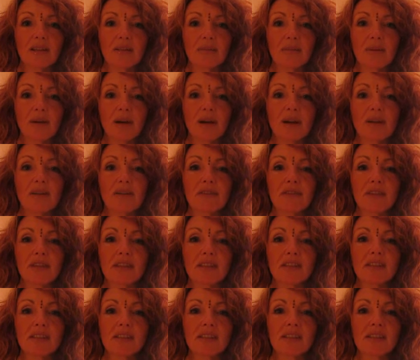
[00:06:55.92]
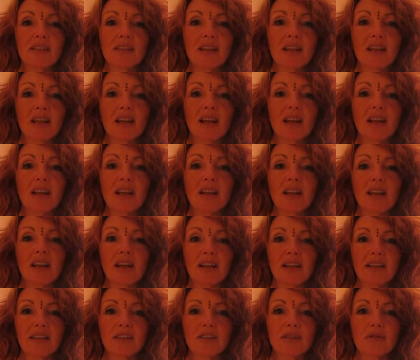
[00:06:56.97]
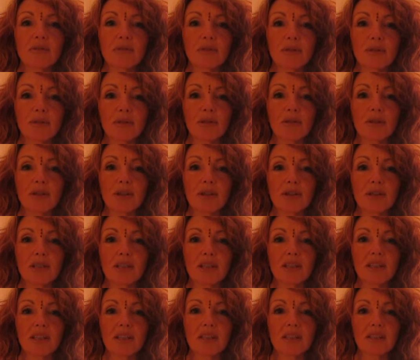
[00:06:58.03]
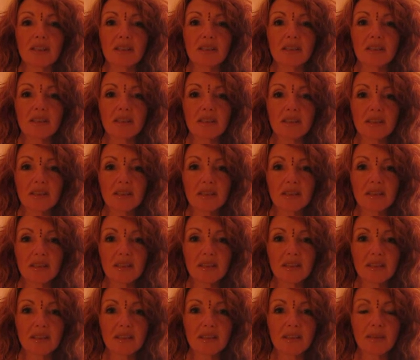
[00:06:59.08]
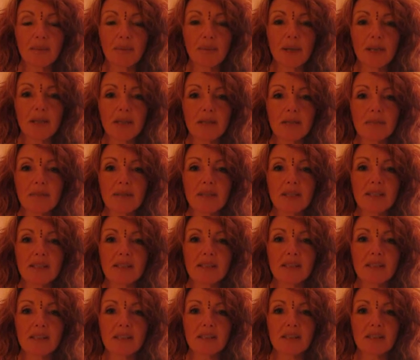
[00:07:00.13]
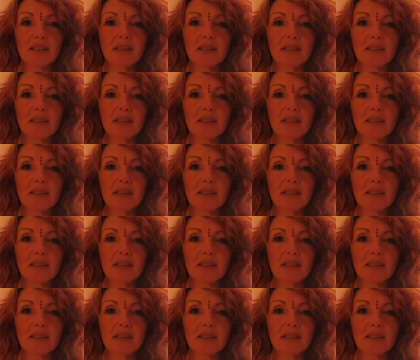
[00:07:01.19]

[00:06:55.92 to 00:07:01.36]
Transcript: Part of us that aligns with loyalty, dependability,